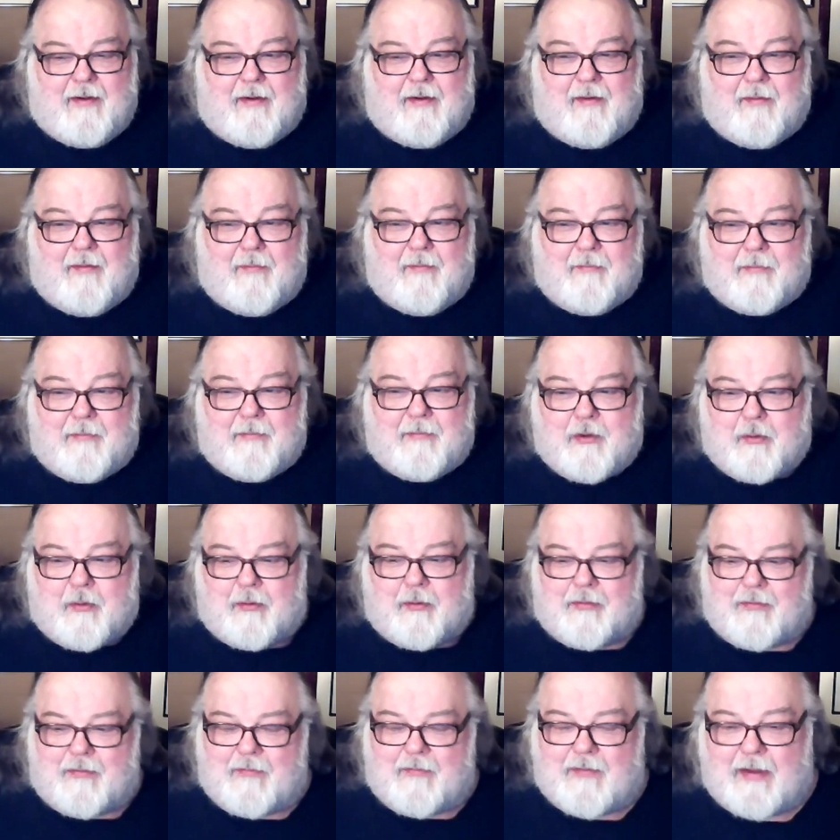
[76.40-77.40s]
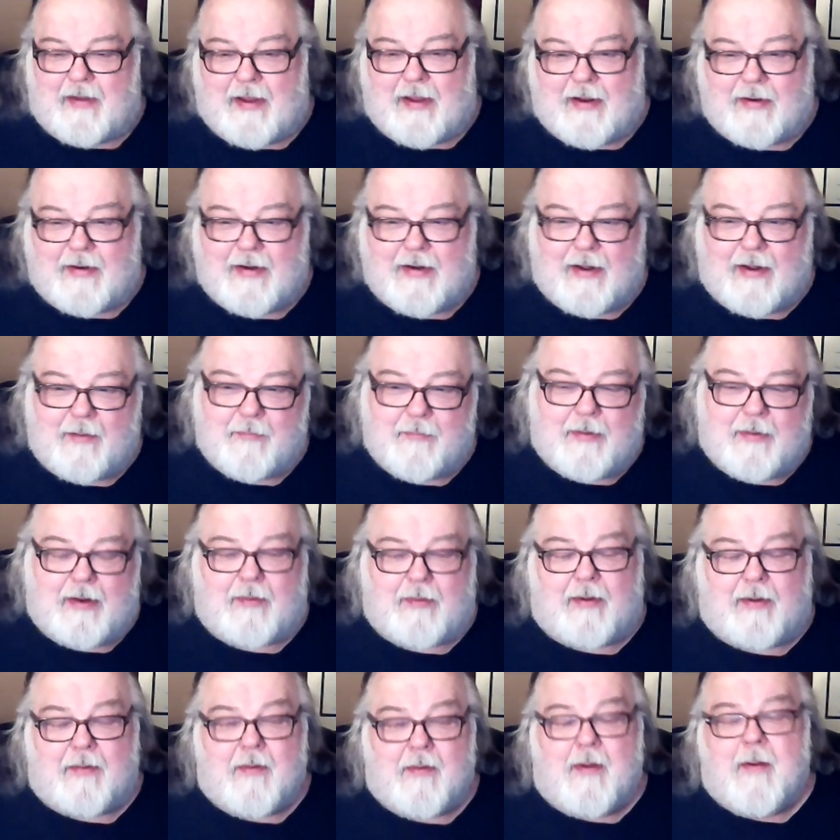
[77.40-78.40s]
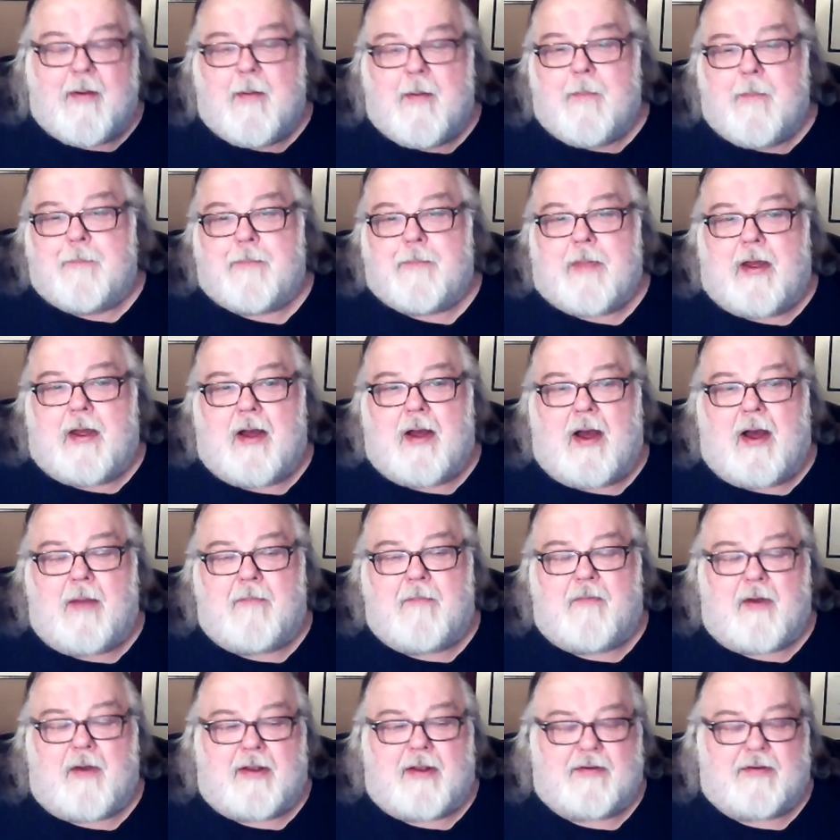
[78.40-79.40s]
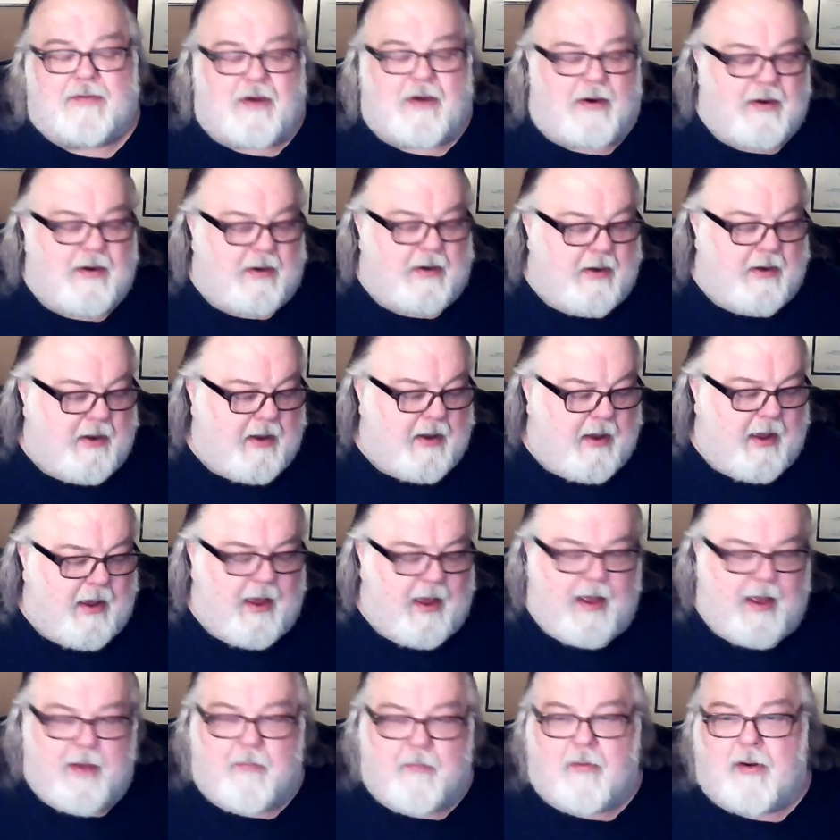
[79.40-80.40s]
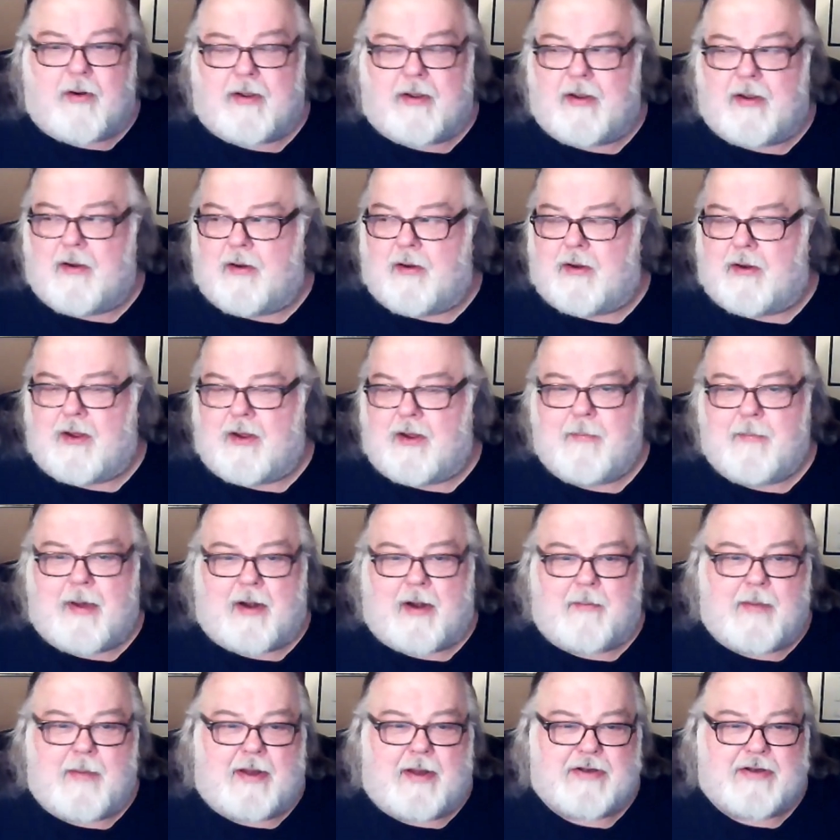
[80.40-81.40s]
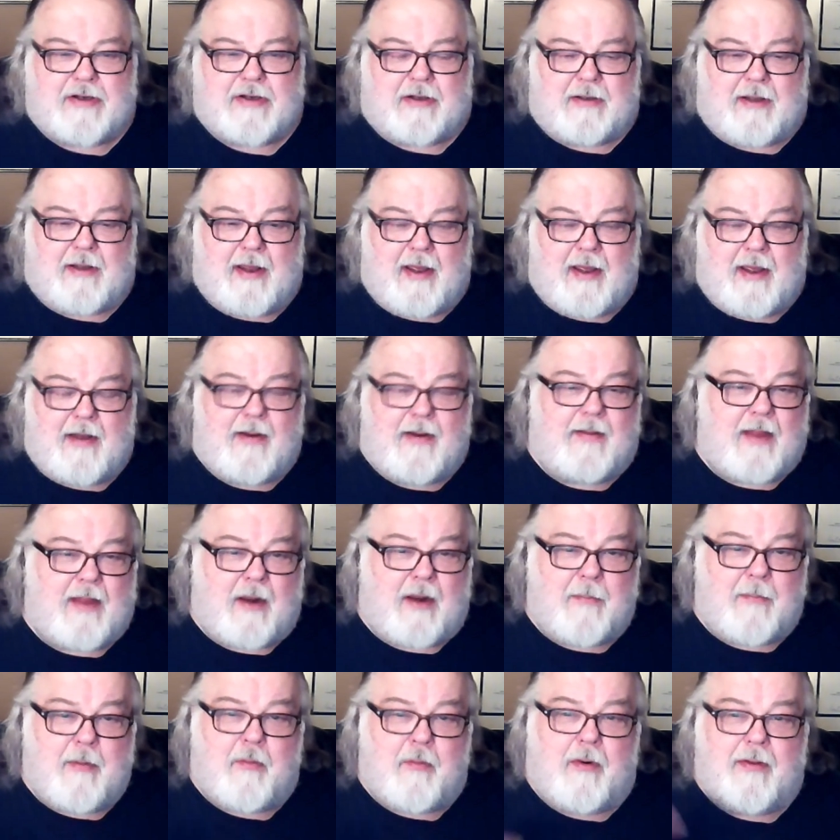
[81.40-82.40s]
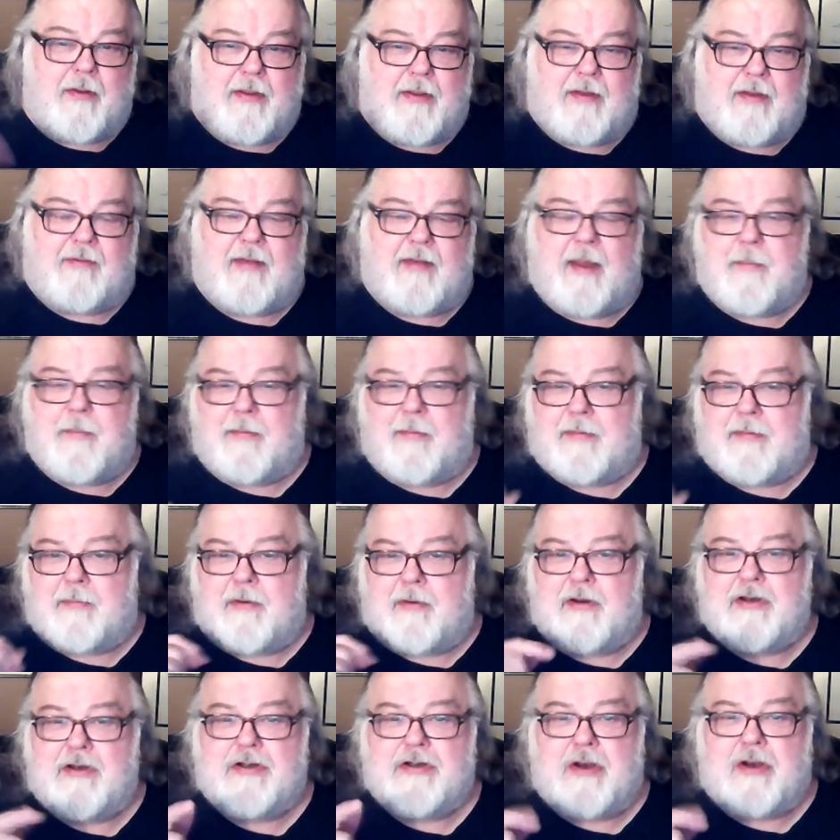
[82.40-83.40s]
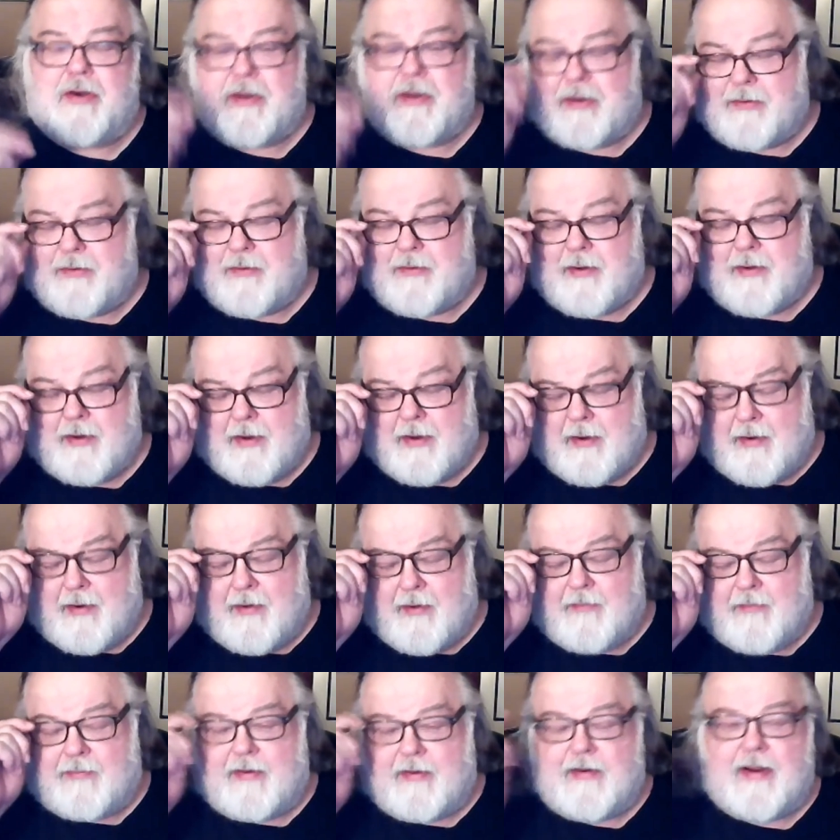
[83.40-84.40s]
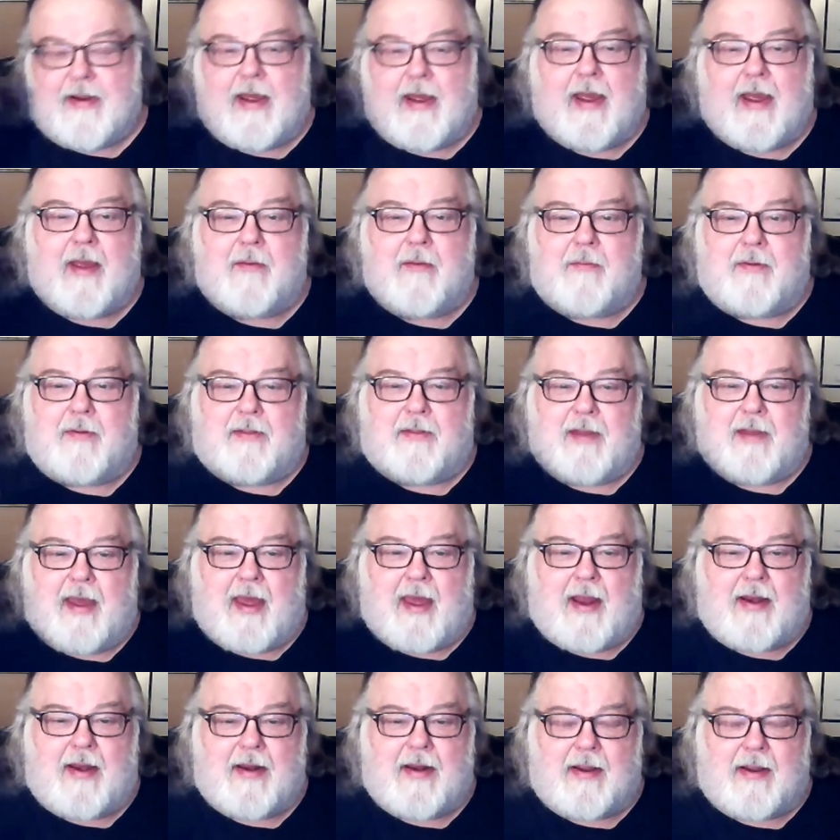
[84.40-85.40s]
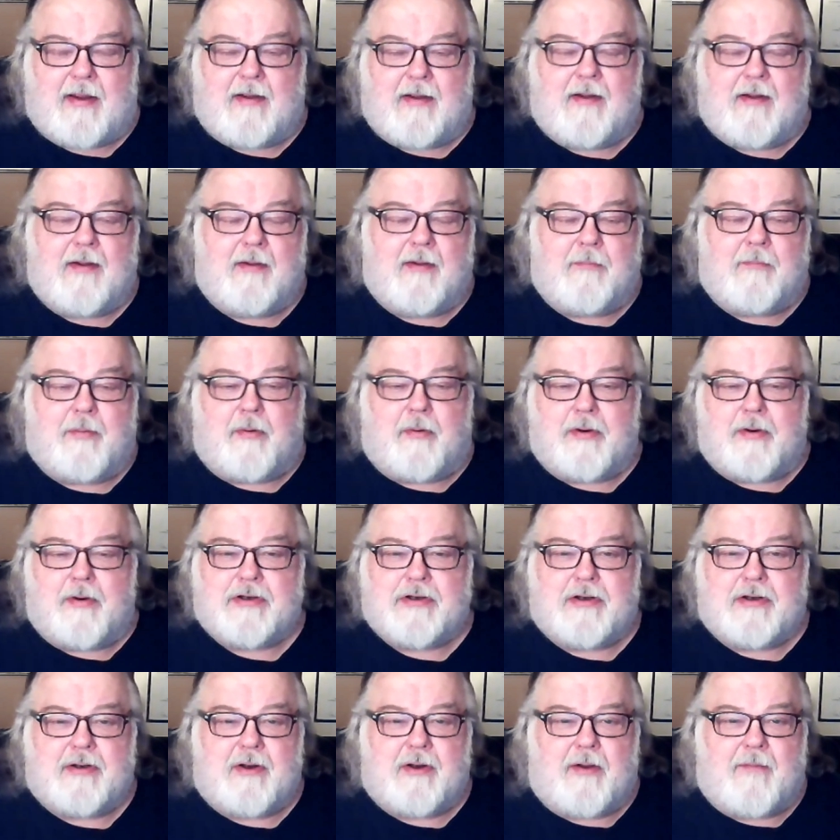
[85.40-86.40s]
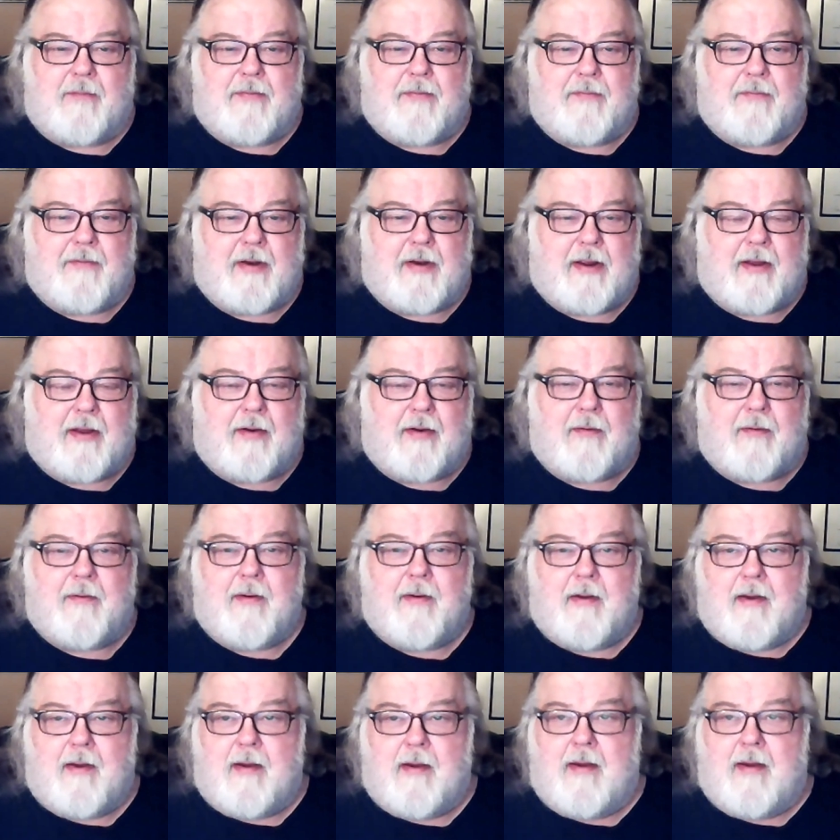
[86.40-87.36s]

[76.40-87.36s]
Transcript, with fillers: um, cords are thinking down. But anyway, uh, before I get started, uh, I am working on gunpowder, magic, and lead, and that'll be one of the examples I'm going to show you today with the editing portion of the video.